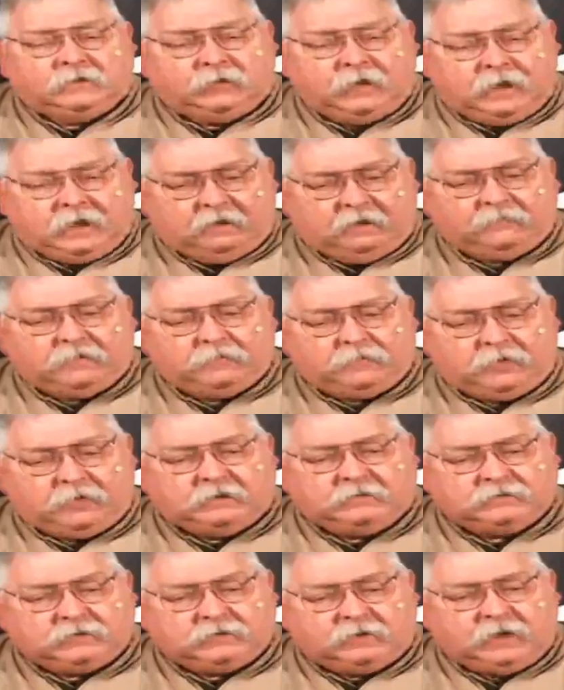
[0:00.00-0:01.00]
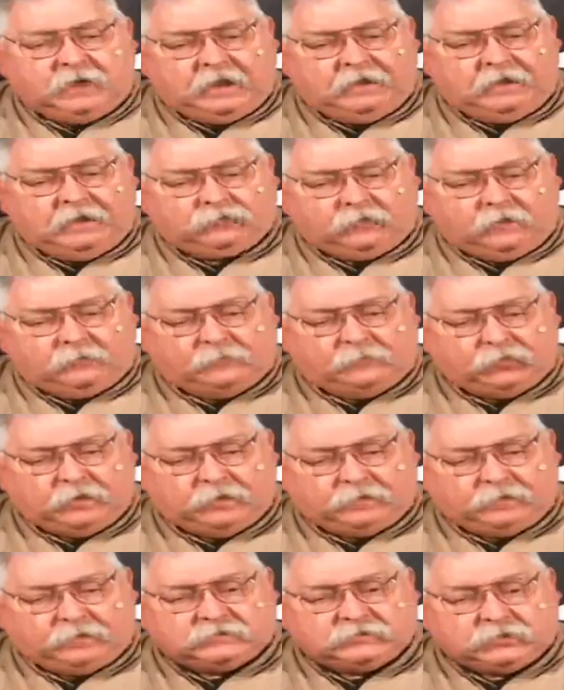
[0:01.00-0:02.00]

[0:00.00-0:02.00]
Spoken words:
Everybody's going to have trouble with it.